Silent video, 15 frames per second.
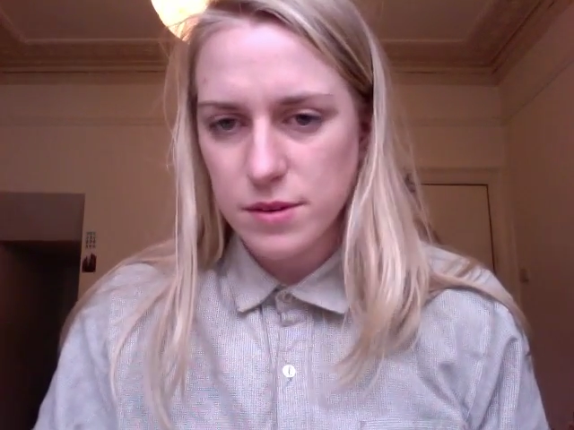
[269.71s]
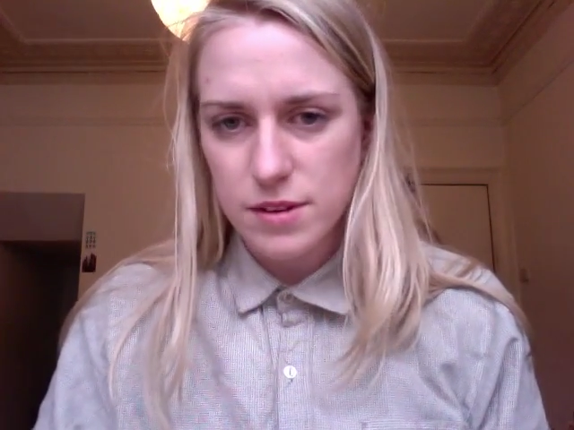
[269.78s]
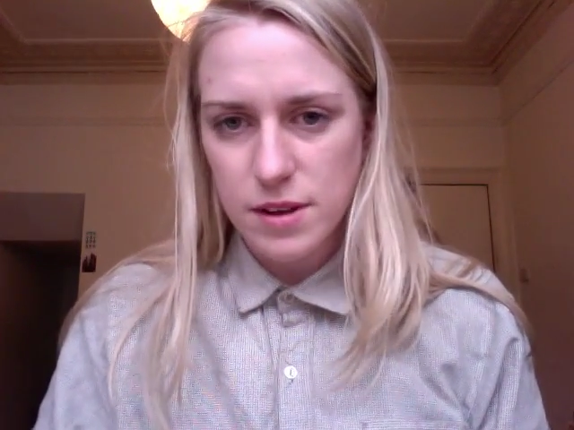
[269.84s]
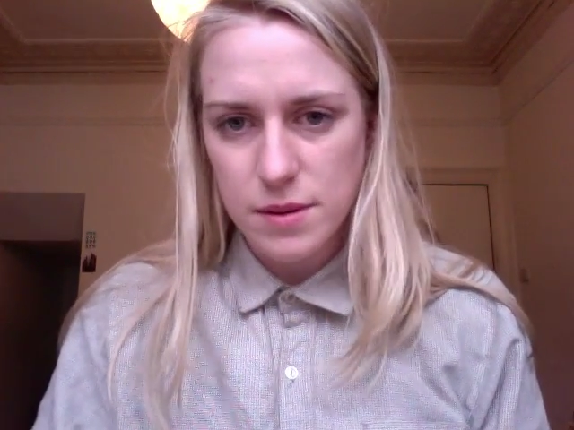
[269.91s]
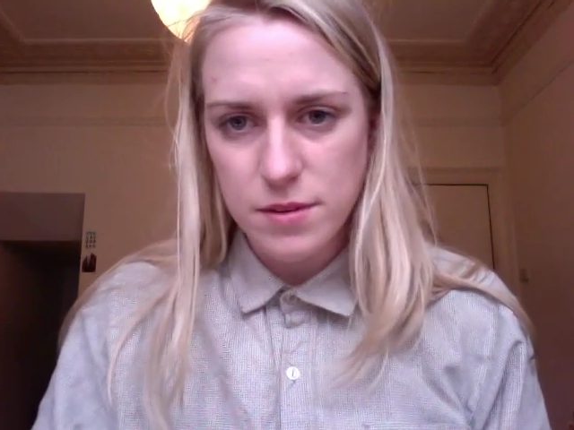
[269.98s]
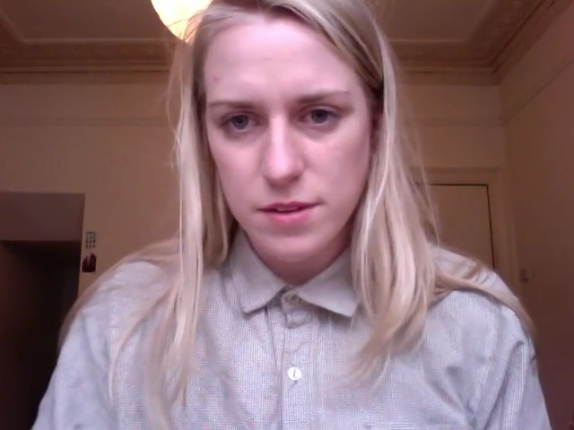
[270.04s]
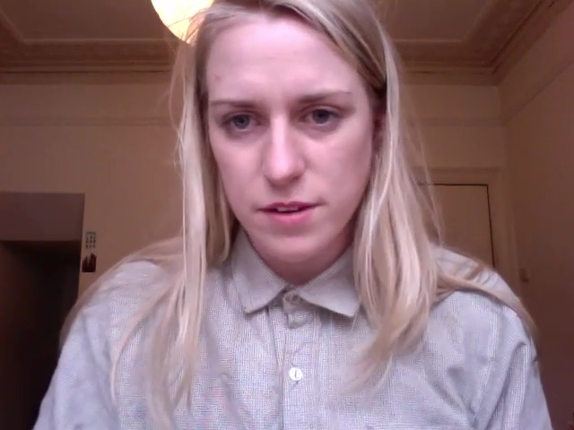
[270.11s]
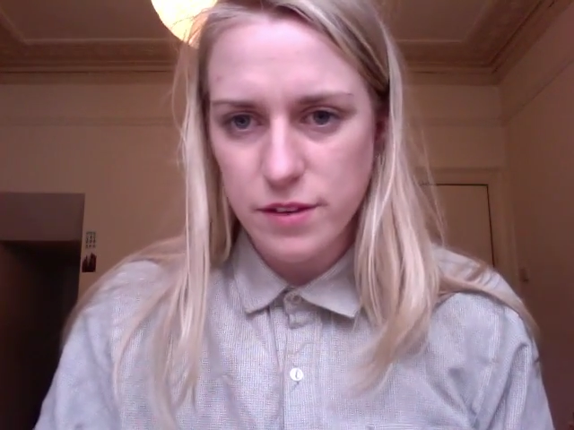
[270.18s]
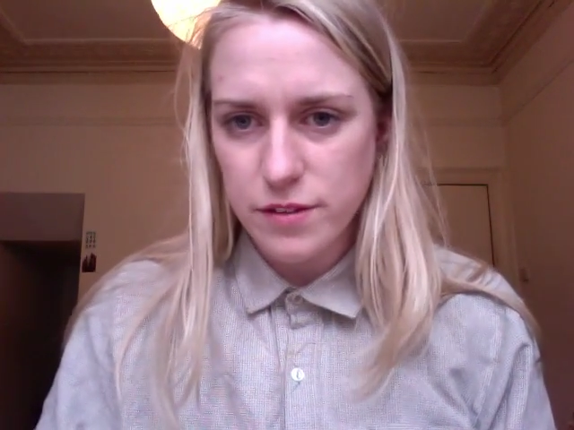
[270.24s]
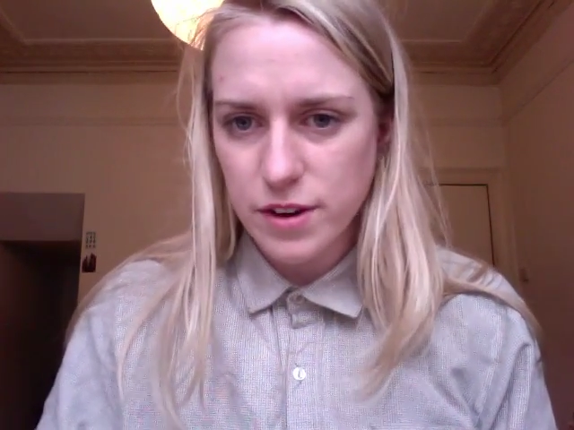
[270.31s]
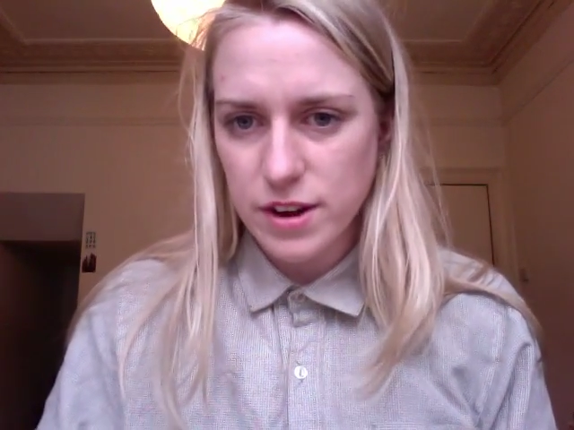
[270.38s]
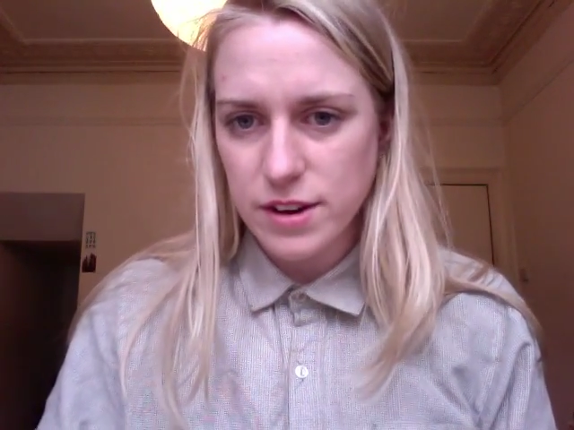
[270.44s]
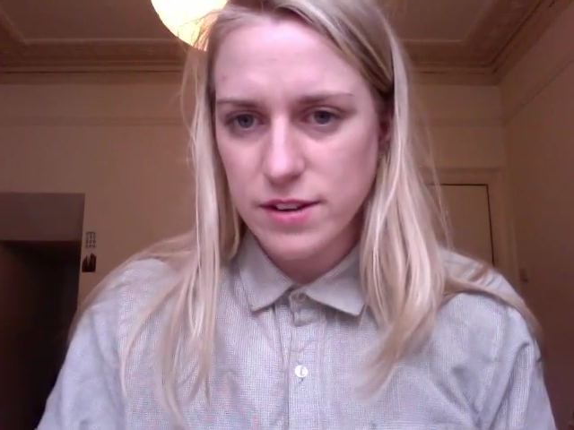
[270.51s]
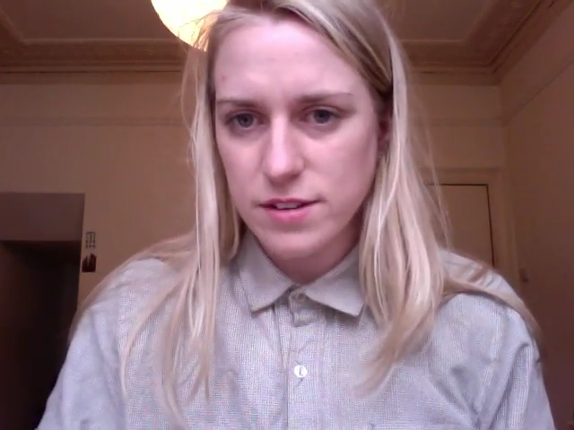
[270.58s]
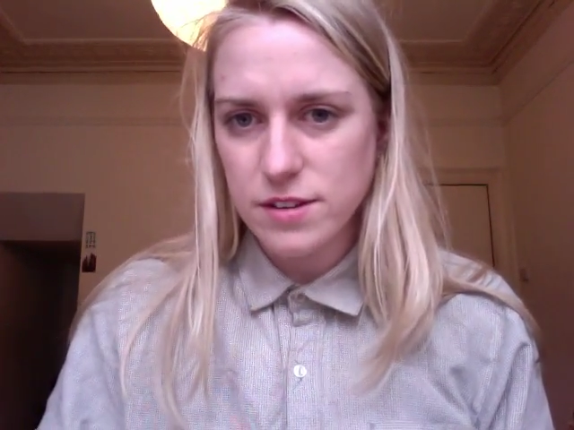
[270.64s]
absolutely
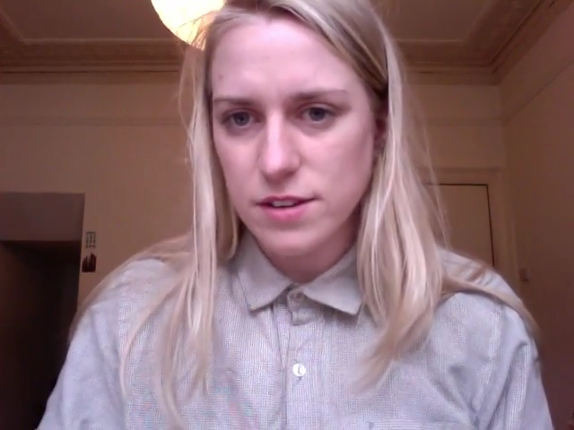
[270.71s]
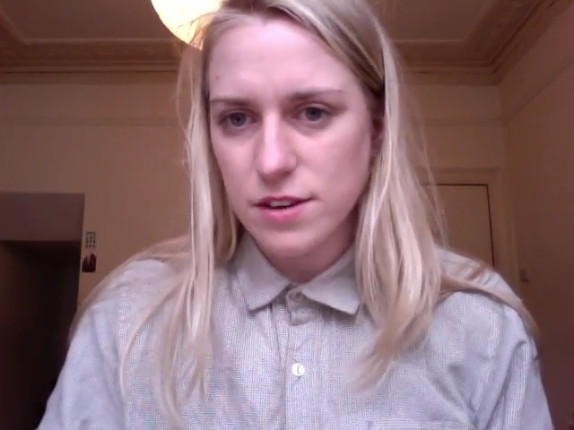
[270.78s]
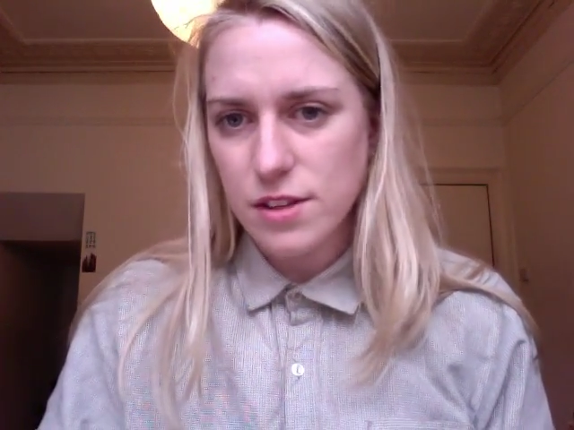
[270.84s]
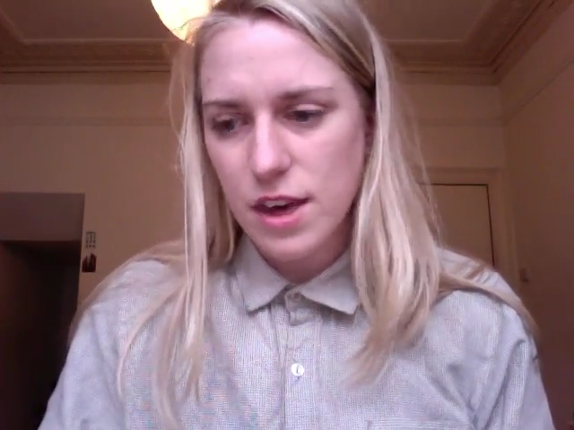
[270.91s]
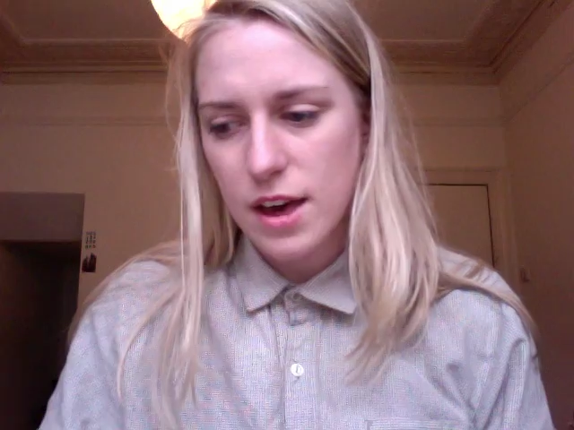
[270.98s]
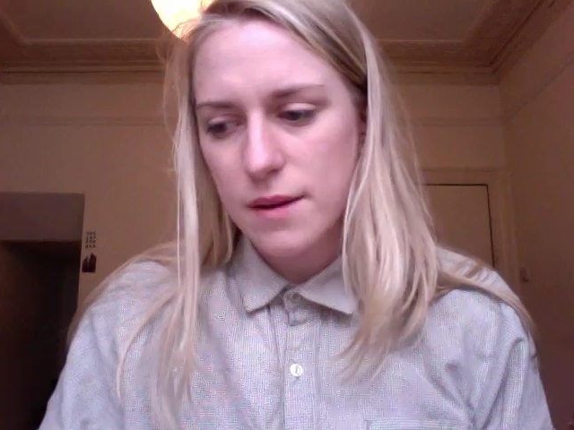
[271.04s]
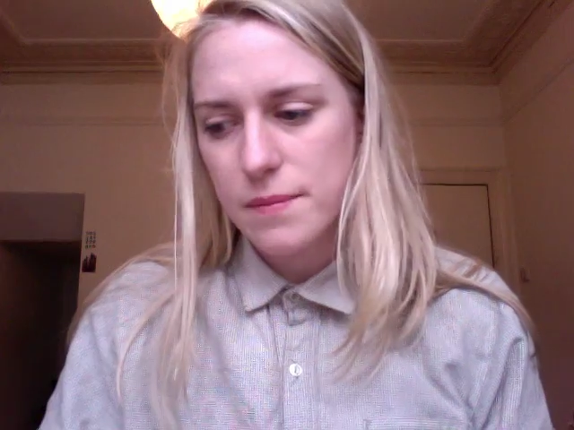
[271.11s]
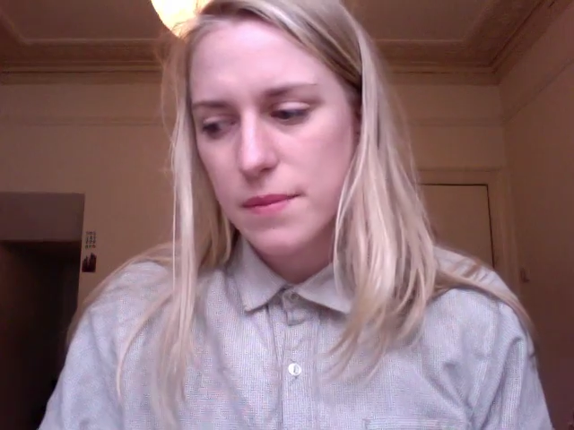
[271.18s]
fine to do that.